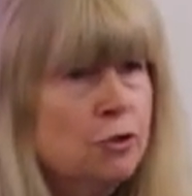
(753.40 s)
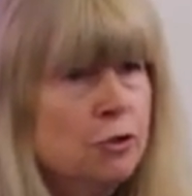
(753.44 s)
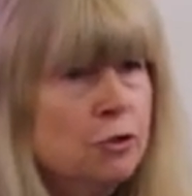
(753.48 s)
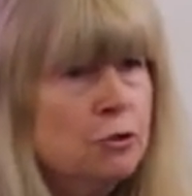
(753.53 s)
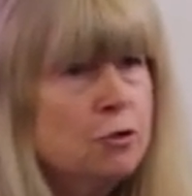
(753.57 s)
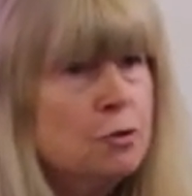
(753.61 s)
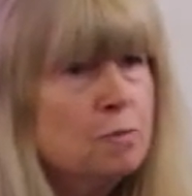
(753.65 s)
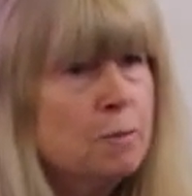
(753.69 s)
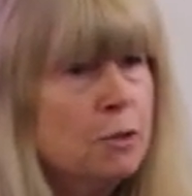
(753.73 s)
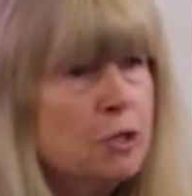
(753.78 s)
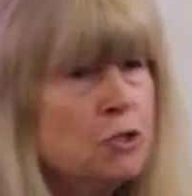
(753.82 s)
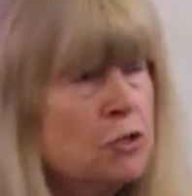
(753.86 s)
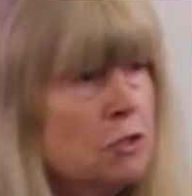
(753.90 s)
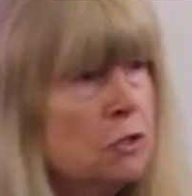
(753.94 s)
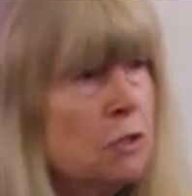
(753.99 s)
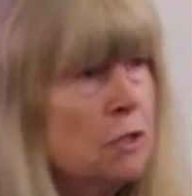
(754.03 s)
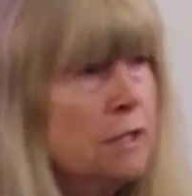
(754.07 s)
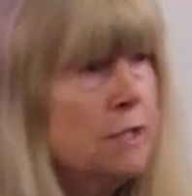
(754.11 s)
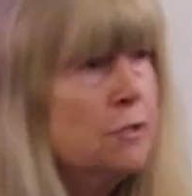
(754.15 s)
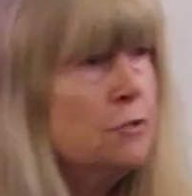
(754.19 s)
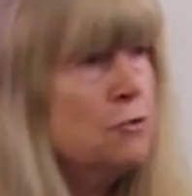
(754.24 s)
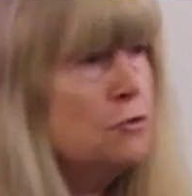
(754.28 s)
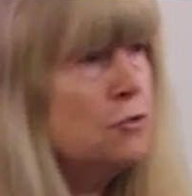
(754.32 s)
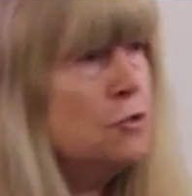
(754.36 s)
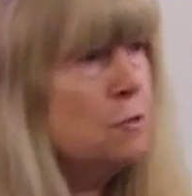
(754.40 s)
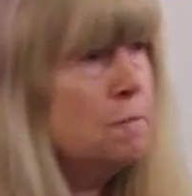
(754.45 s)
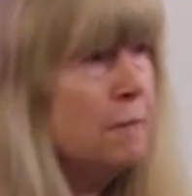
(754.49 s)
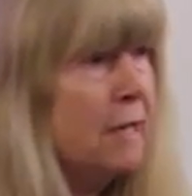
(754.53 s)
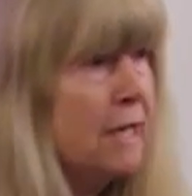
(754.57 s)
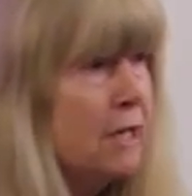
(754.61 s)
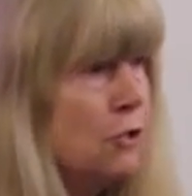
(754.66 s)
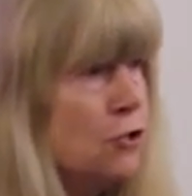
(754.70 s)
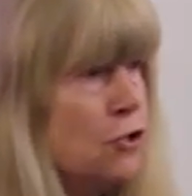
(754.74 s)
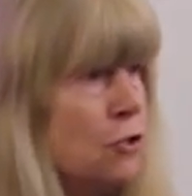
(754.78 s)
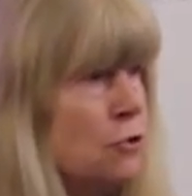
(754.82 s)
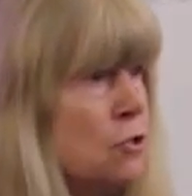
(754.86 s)
use personal
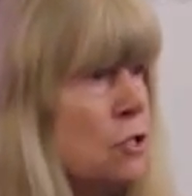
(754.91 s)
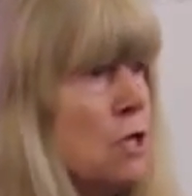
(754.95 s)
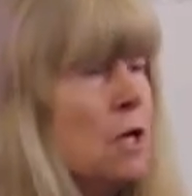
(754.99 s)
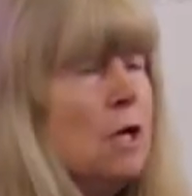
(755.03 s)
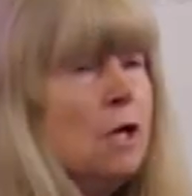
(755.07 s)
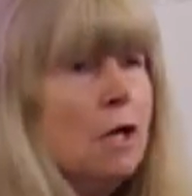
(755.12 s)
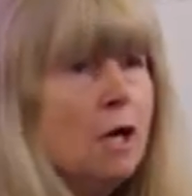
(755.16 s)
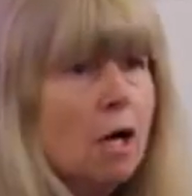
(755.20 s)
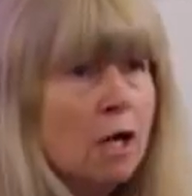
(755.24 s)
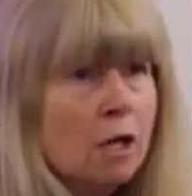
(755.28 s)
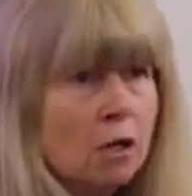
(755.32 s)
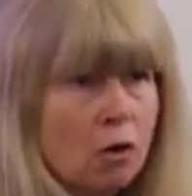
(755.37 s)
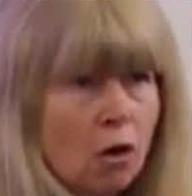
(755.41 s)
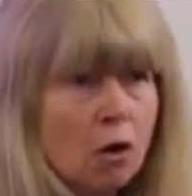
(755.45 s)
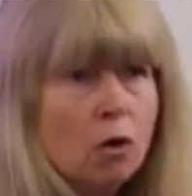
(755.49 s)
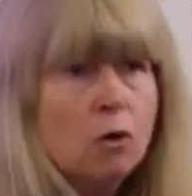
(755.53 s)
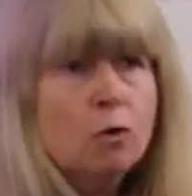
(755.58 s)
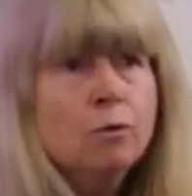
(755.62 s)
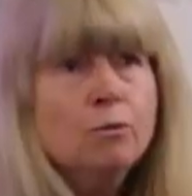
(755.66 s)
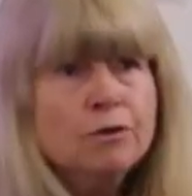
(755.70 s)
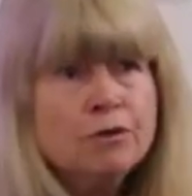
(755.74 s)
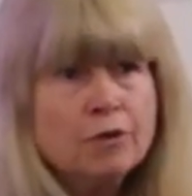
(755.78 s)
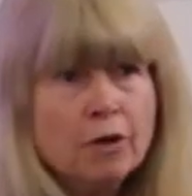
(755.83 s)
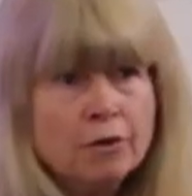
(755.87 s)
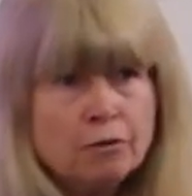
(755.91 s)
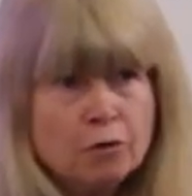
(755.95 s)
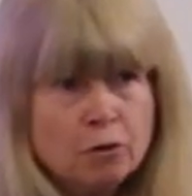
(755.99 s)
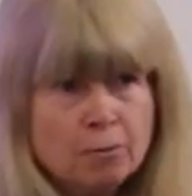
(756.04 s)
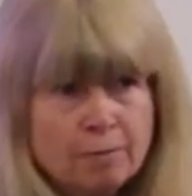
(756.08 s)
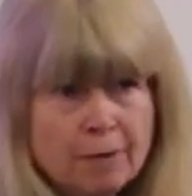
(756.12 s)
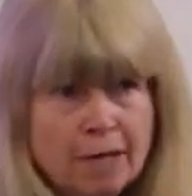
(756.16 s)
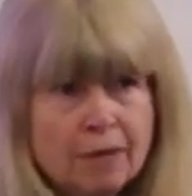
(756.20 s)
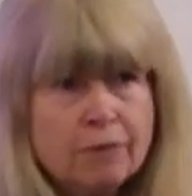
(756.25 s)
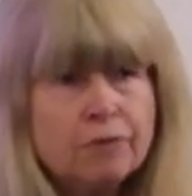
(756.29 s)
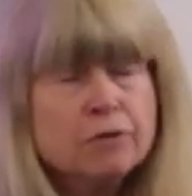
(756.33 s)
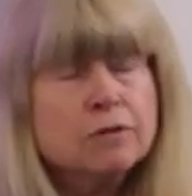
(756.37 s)
introspections along with other
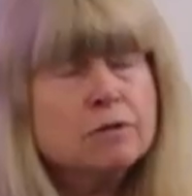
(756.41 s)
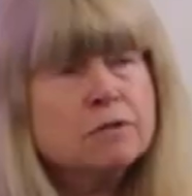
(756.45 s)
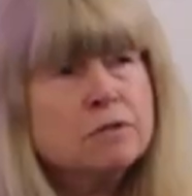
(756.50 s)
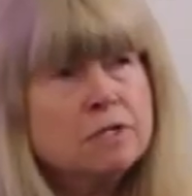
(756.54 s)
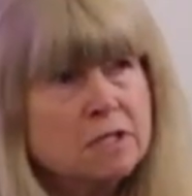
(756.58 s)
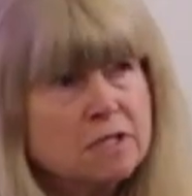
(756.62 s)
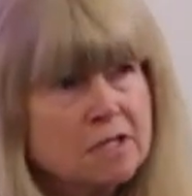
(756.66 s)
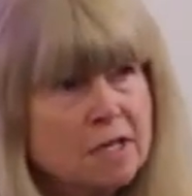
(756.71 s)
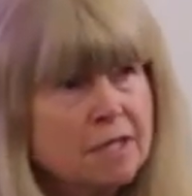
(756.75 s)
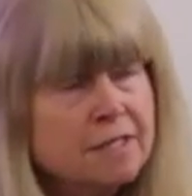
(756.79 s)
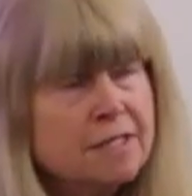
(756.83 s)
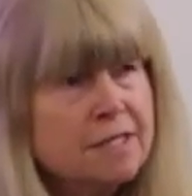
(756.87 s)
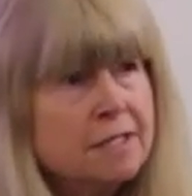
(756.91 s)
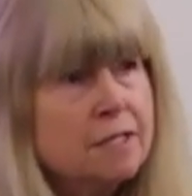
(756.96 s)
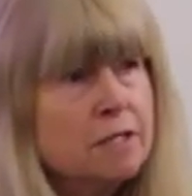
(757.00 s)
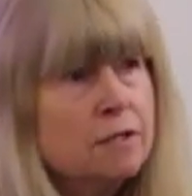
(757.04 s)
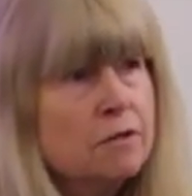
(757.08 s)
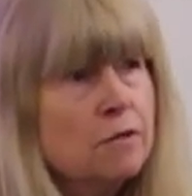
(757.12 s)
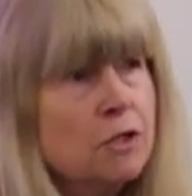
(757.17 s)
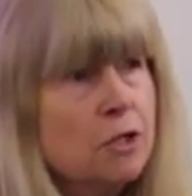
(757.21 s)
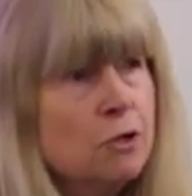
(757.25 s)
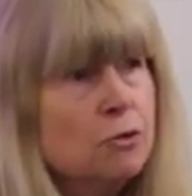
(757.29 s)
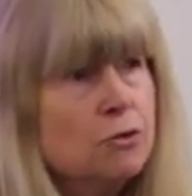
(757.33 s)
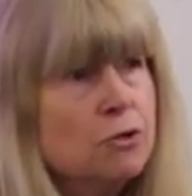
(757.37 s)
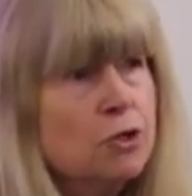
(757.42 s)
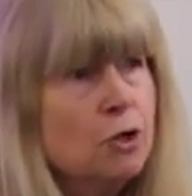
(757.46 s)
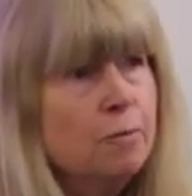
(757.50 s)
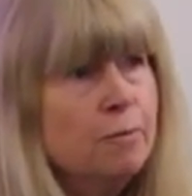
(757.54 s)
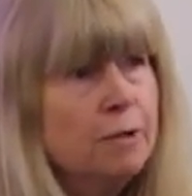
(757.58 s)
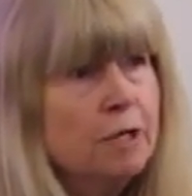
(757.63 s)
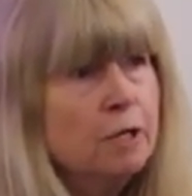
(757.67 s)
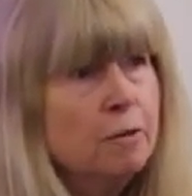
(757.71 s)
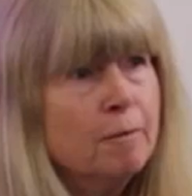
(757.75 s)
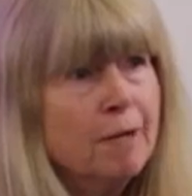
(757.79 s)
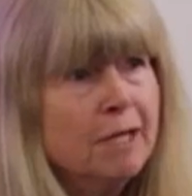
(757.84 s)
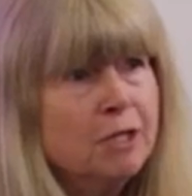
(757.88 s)
methods, as I did in the
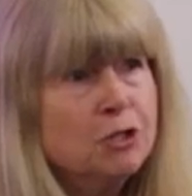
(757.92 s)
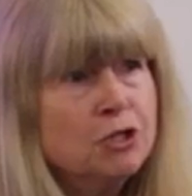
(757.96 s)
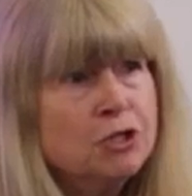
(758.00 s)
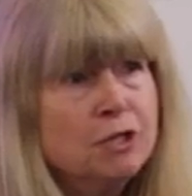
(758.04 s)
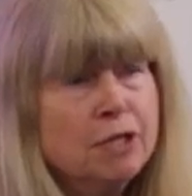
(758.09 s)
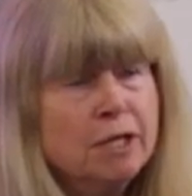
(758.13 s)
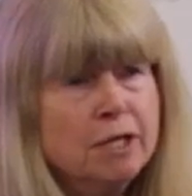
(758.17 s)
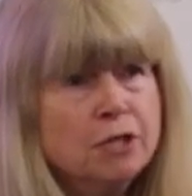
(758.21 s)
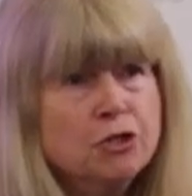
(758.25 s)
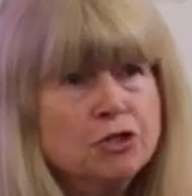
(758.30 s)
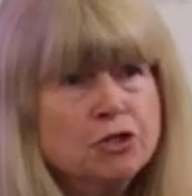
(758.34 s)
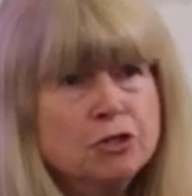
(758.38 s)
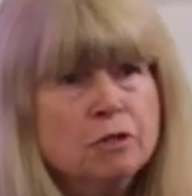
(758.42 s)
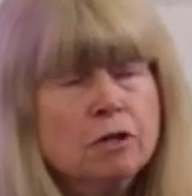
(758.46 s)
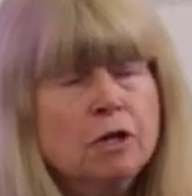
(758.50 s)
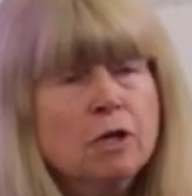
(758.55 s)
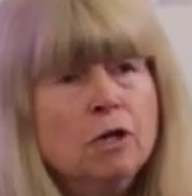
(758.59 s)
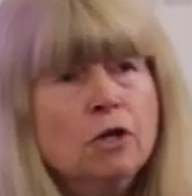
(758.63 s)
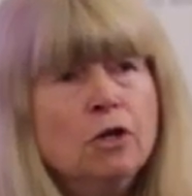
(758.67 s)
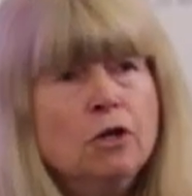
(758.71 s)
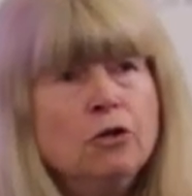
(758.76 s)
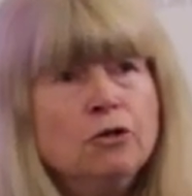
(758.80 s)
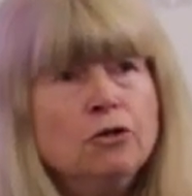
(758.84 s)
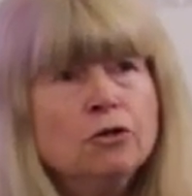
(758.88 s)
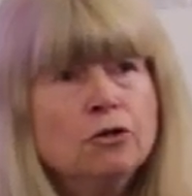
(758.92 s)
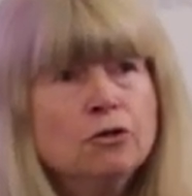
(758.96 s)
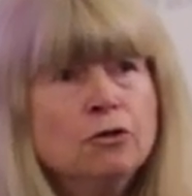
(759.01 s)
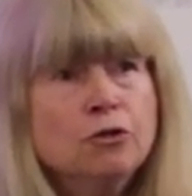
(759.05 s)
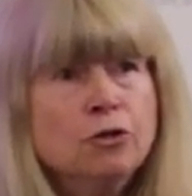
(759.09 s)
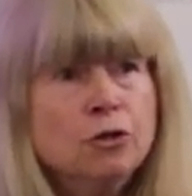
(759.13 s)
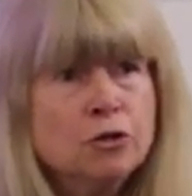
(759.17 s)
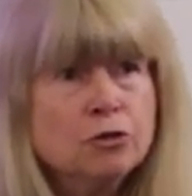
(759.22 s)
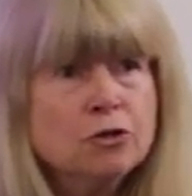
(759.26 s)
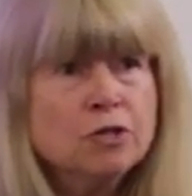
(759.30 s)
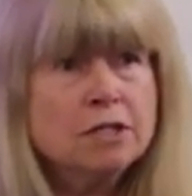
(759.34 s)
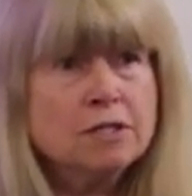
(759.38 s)
Utopian Imagination. You can
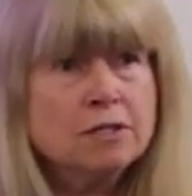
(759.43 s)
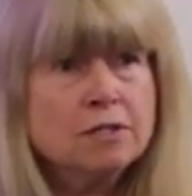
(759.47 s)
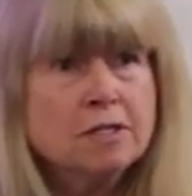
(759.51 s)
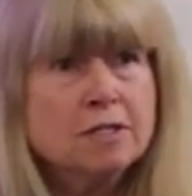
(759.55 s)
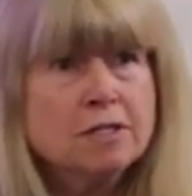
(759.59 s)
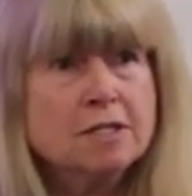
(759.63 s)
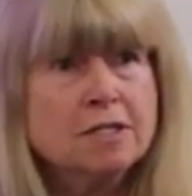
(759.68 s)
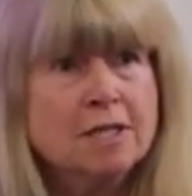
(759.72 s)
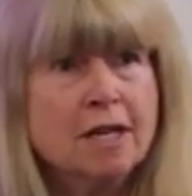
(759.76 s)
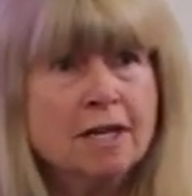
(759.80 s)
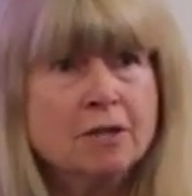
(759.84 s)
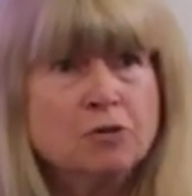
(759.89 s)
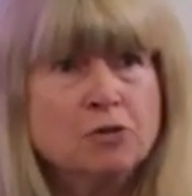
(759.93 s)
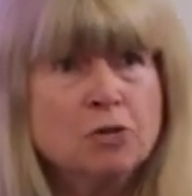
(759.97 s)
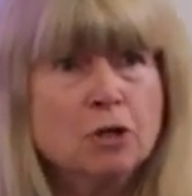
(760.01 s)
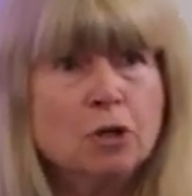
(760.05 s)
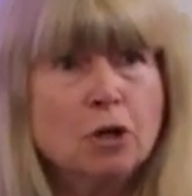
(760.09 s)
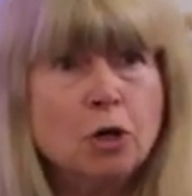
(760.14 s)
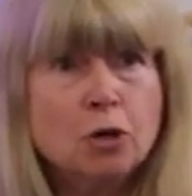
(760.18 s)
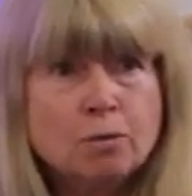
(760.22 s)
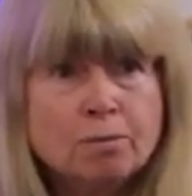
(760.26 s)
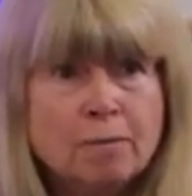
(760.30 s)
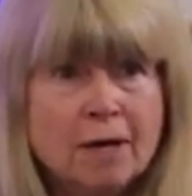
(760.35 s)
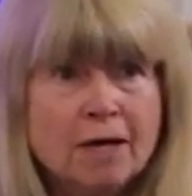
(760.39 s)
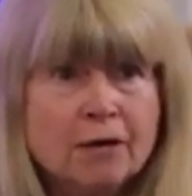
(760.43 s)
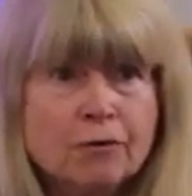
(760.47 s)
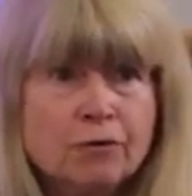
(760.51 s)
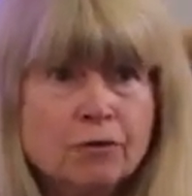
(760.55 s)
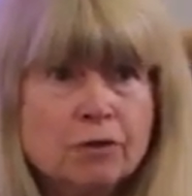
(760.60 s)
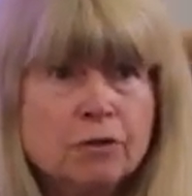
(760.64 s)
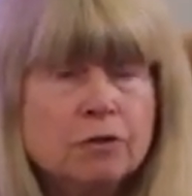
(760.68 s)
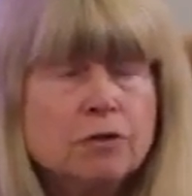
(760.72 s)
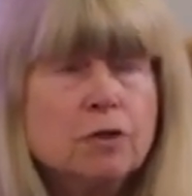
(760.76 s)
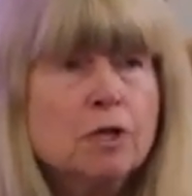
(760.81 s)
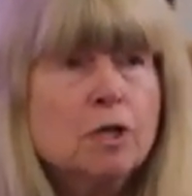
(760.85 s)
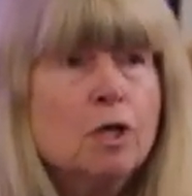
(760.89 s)
use it as a standalone
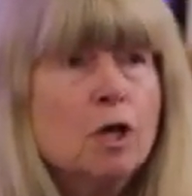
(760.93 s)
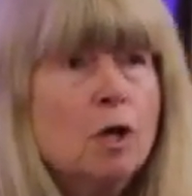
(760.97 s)
method,